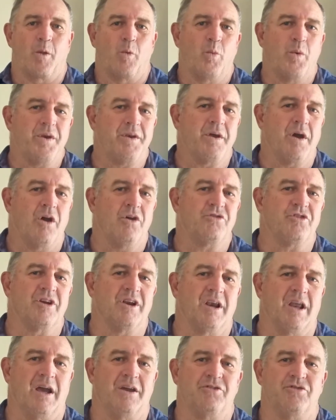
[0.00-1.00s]
Windows and
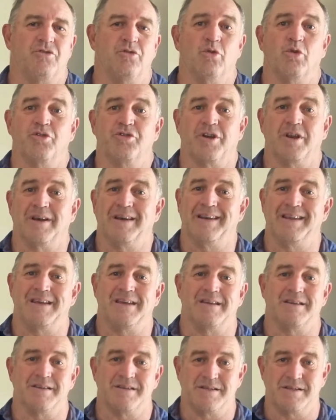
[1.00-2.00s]
glazed doors can leak
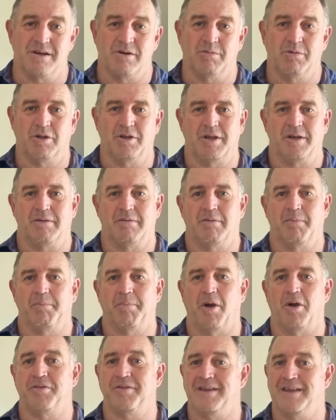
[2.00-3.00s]
considerable heat,
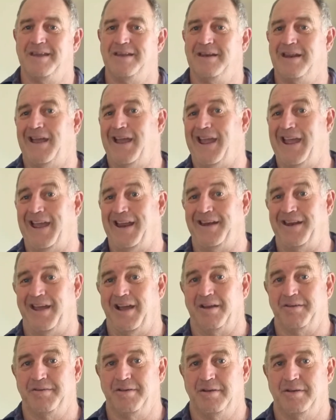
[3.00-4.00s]
both in and
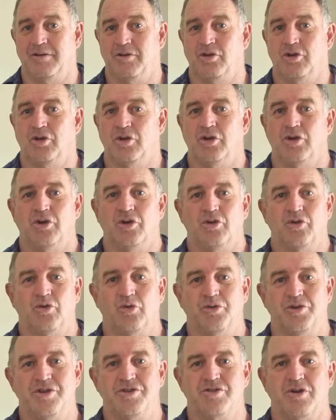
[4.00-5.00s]
out.
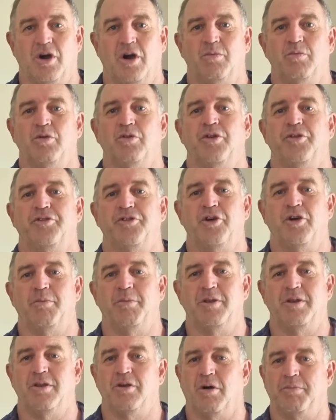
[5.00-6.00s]
Good design will
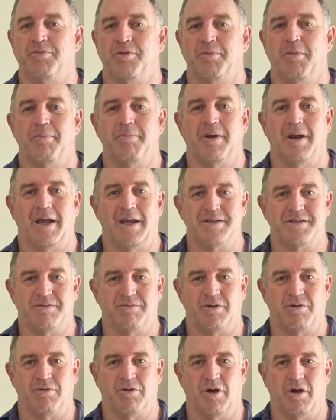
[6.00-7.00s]
determine the optimum glazing
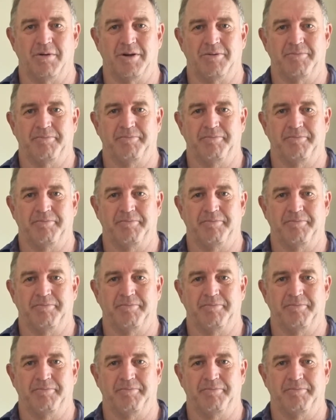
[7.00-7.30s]
requirement.